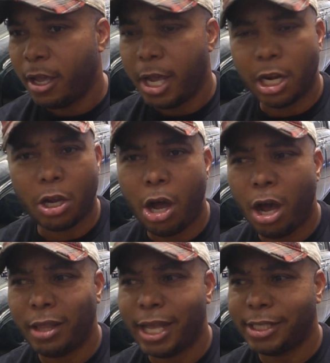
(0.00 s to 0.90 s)
in a
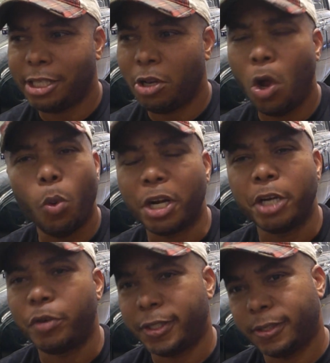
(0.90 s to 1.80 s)
car that's in the low
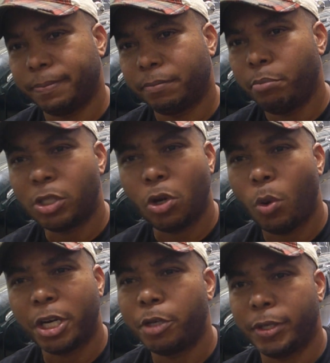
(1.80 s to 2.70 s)
100s, mid to low
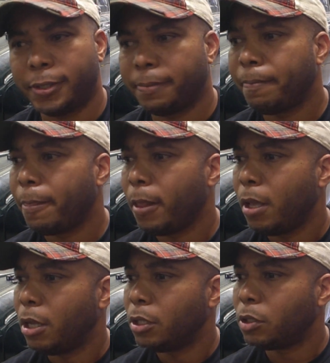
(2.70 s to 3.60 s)
100s.
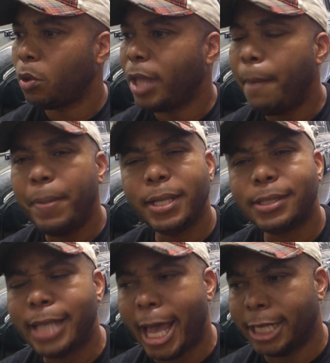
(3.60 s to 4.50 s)
So that being
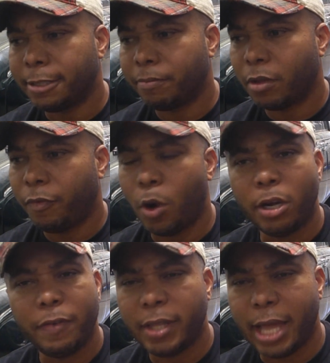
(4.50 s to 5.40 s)
said, for
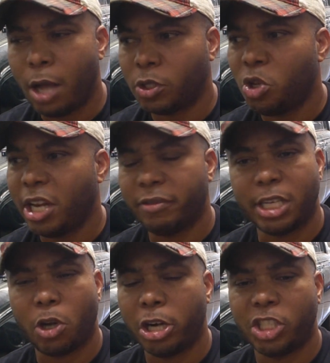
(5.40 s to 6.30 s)
$150,000, you can have
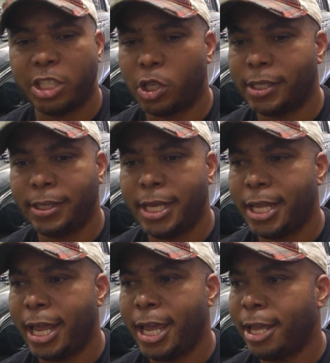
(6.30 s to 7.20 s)
technology that you can see
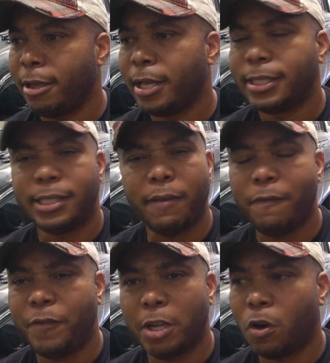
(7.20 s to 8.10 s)
in a
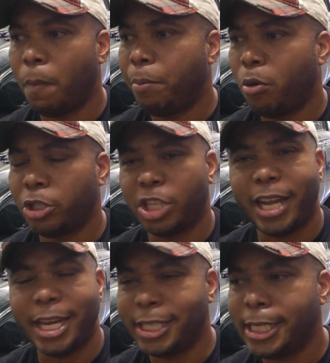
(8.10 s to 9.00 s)
seven-figure Porsche
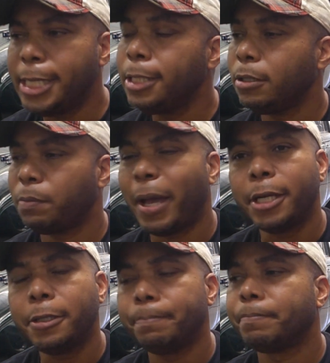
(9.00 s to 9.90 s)
918
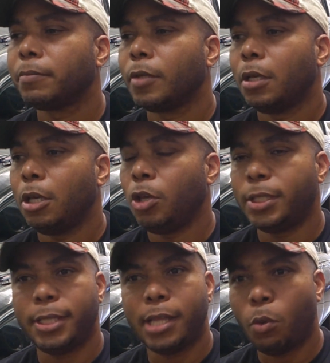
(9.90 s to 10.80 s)
Spider. You
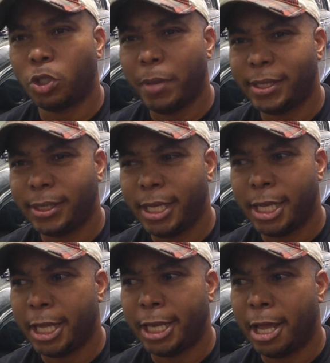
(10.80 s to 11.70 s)
can see that what you may
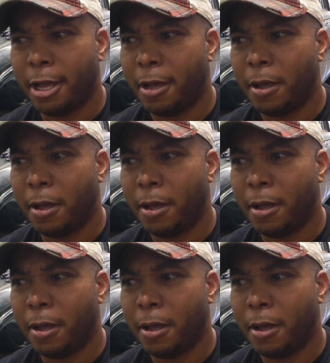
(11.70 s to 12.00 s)
see in a